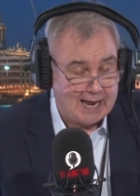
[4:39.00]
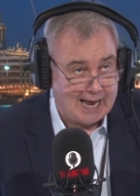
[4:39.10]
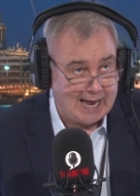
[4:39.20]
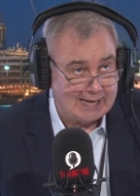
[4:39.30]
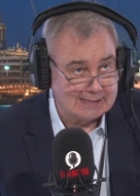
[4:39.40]

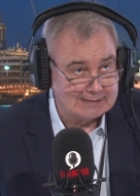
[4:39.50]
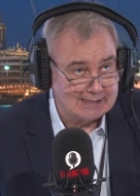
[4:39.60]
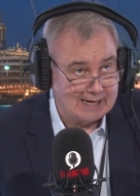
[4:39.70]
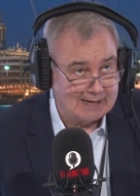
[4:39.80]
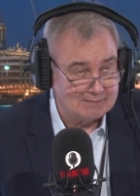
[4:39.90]
And mm.
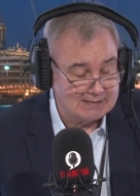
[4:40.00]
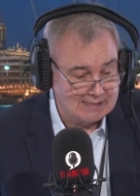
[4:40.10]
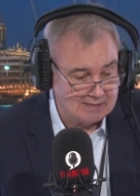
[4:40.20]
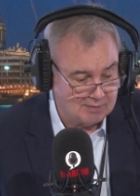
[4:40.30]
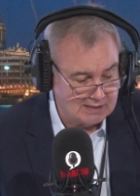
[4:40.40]
uh, they
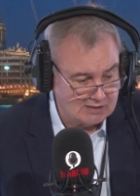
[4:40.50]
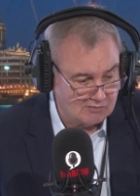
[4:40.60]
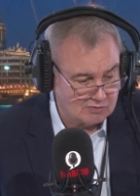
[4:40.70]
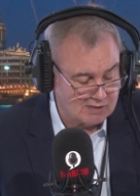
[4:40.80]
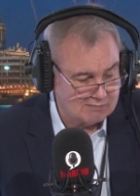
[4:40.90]
see the police
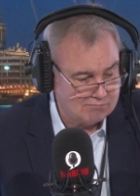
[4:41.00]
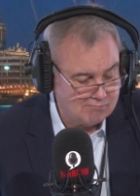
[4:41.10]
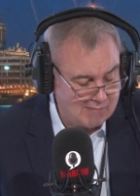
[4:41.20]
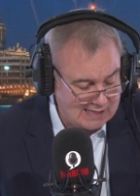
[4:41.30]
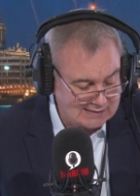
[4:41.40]
officer, this
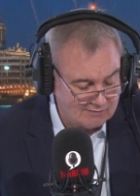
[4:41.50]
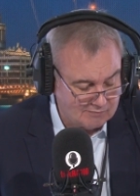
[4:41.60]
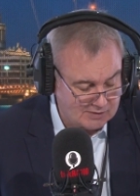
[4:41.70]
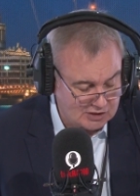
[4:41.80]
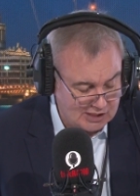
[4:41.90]

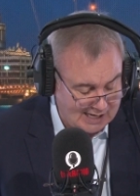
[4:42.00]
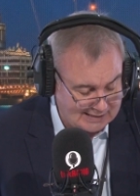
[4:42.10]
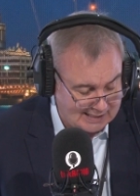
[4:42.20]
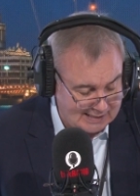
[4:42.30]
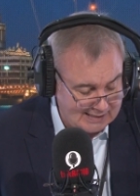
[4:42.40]
massive
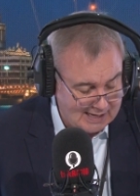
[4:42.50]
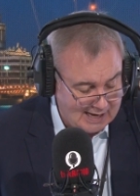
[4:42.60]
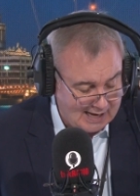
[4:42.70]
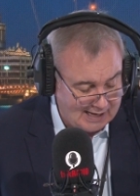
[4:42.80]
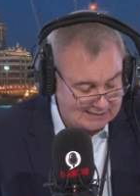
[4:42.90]
machete,
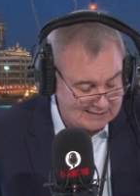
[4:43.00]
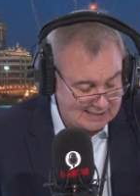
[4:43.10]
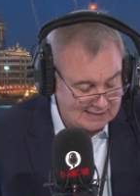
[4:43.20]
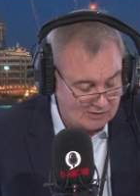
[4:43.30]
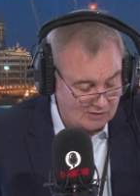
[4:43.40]
uh,
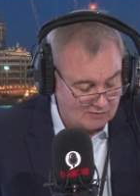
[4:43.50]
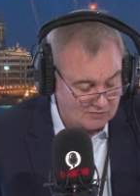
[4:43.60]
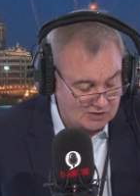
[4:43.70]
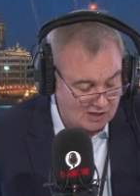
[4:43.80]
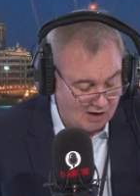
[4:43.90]
taking it out of
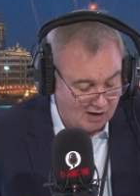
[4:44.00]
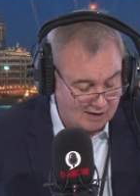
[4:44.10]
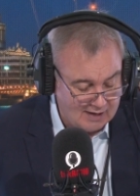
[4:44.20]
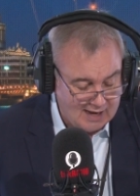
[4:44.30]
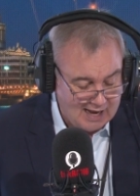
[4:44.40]
his
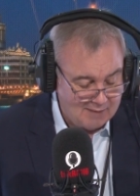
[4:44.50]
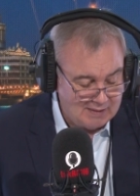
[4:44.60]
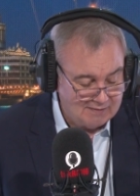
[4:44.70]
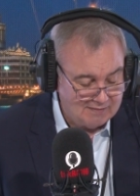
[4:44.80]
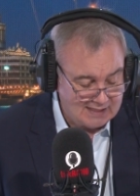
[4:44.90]
car. I
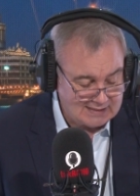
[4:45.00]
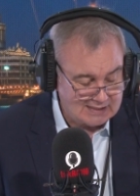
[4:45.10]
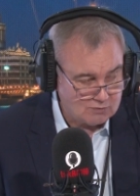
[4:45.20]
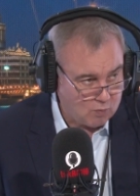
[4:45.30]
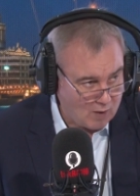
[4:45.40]
mean, this
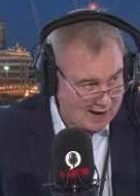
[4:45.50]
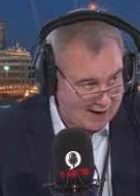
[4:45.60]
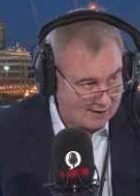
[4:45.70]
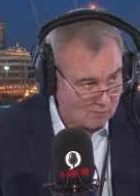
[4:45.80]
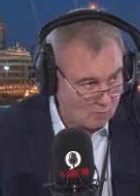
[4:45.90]
is
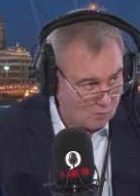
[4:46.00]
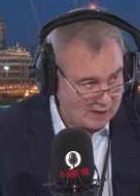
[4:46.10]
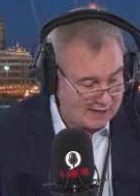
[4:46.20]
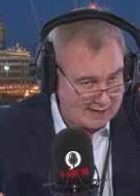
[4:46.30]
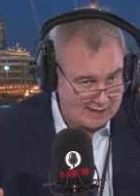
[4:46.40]
where
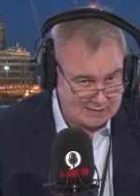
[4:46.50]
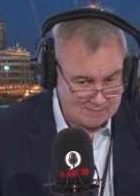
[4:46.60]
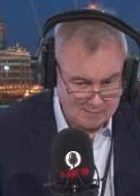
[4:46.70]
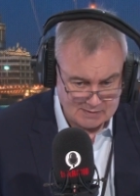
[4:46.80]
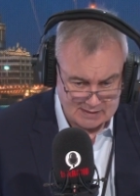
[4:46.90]
we, as
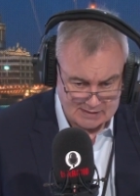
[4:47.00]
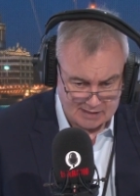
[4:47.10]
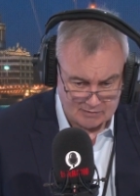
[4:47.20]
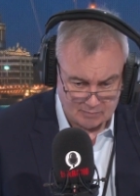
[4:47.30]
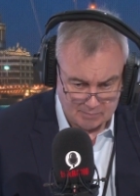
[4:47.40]
members of the
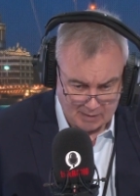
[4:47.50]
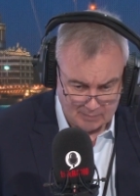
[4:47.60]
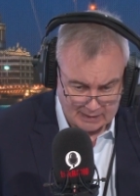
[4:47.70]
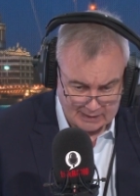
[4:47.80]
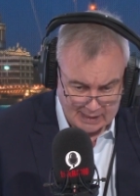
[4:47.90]
general
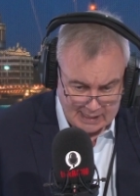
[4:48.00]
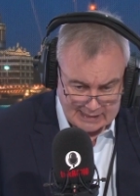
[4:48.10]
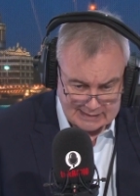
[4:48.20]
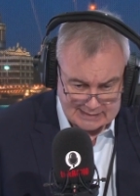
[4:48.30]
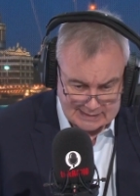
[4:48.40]
public,
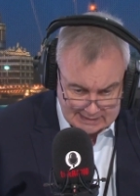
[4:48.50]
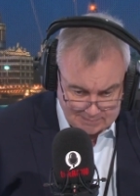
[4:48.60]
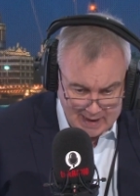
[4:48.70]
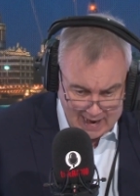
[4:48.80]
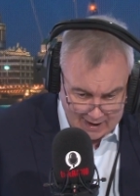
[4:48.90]

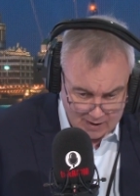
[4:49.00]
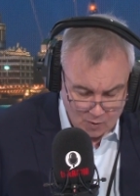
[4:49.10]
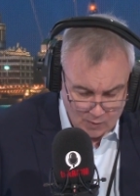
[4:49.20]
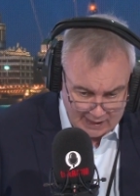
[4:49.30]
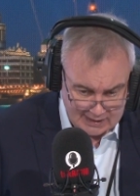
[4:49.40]
despair.
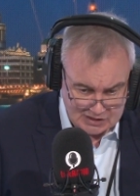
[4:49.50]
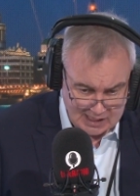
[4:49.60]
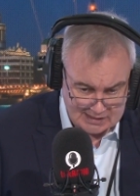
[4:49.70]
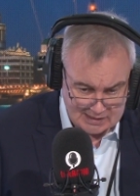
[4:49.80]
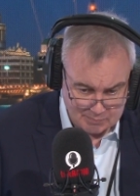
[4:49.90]
We had a
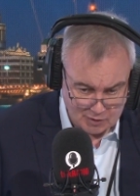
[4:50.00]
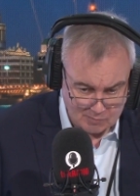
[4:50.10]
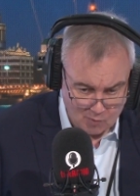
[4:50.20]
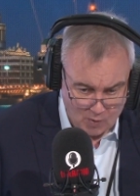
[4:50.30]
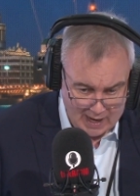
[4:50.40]
chance to put
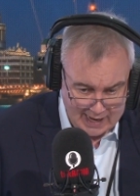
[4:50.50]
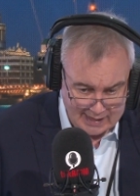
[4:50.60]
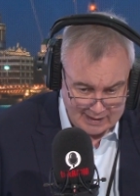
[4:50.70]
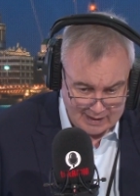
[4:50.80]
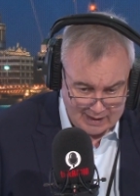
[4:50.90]
him
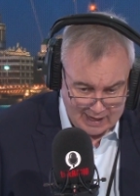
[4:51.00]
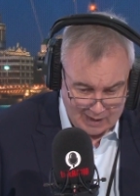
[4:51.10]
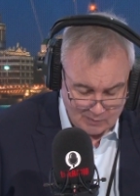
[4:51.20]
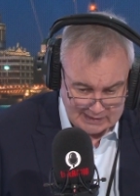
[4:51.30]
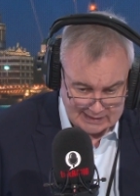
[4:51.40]
away
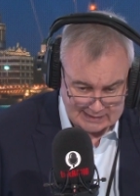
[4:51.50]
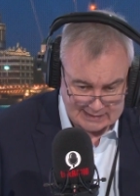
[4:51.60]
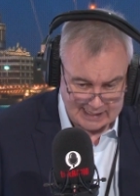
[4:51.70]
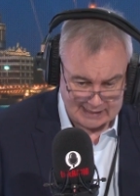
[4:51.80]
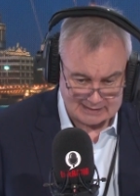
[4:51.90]
and we didn't
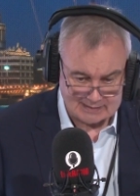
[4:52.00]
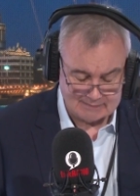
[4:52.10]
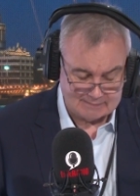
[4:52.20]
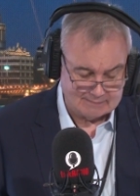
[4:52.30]
take it.